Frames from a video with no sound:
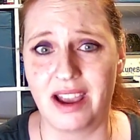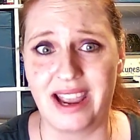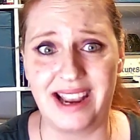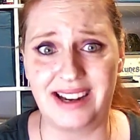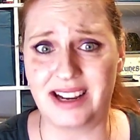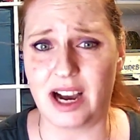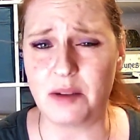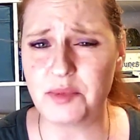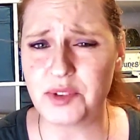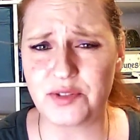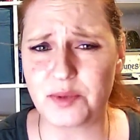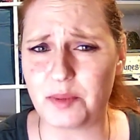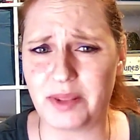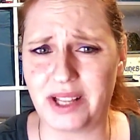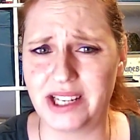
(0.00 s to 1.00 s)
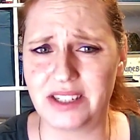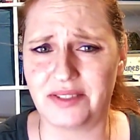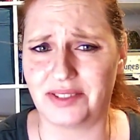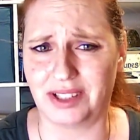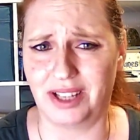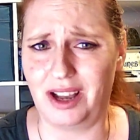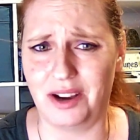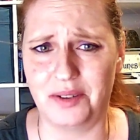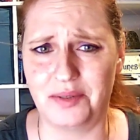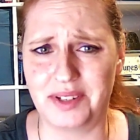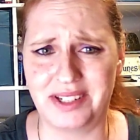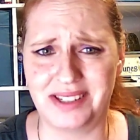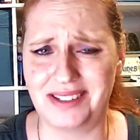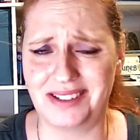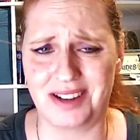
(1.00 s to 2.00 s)
it comes from a place of love. It
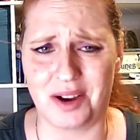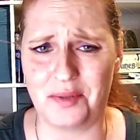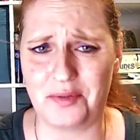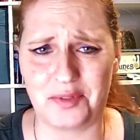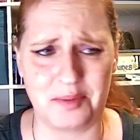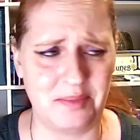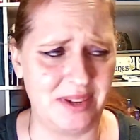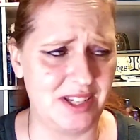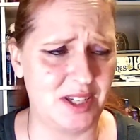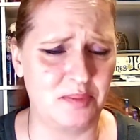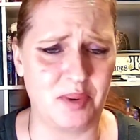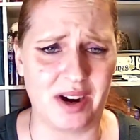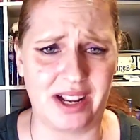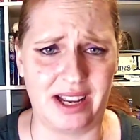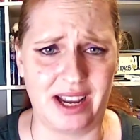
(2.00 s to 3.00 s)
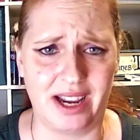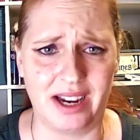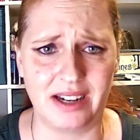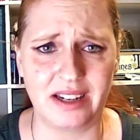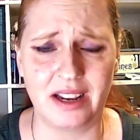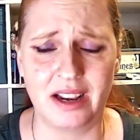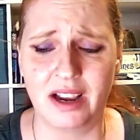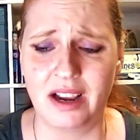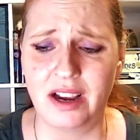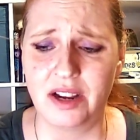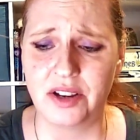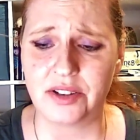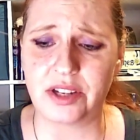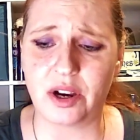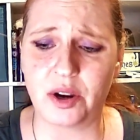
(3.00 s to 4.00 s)
doesn't come from me spreading hate.
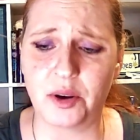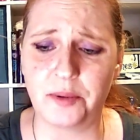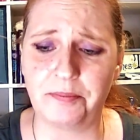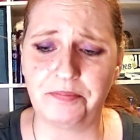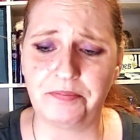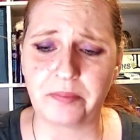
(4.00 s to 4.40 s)
So